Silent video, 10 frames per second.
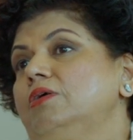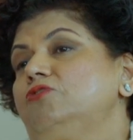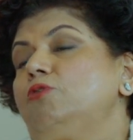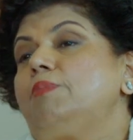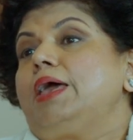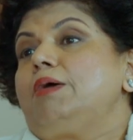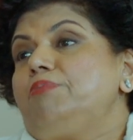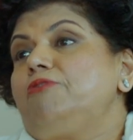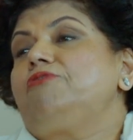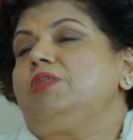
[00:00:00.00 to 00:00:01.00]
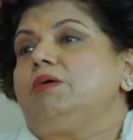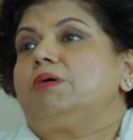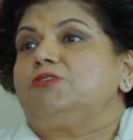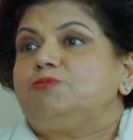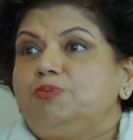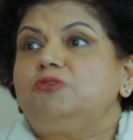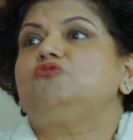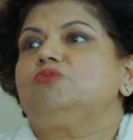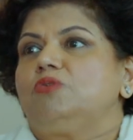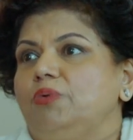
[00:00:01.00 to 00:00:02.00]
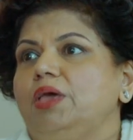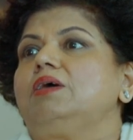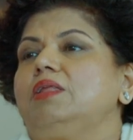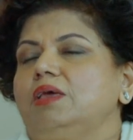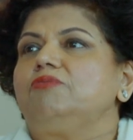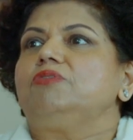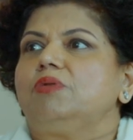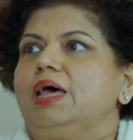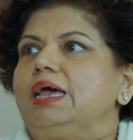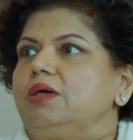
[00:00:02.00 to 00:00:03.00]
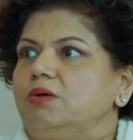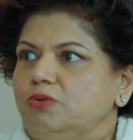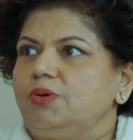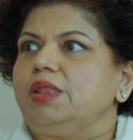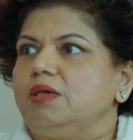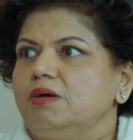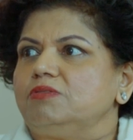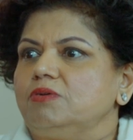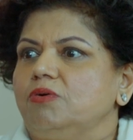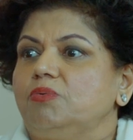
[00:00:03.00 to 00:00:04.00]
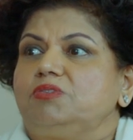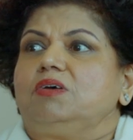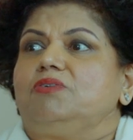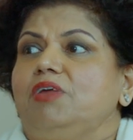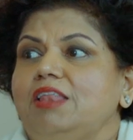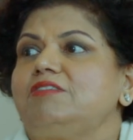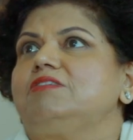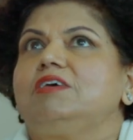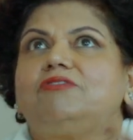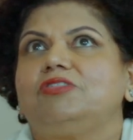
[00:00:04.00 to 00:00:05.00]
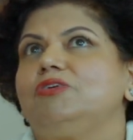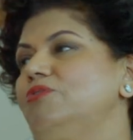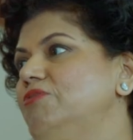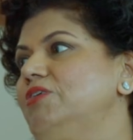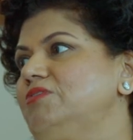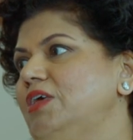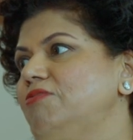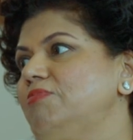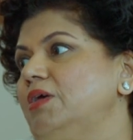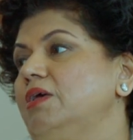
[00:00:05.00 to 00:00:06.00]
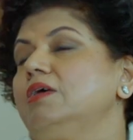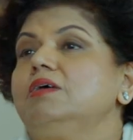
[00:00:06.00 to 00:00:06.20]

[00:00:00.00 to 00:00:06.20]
So my epiphany, my spiritual awakening, if you like, 20 years ago was the greatest gift the universe gave me.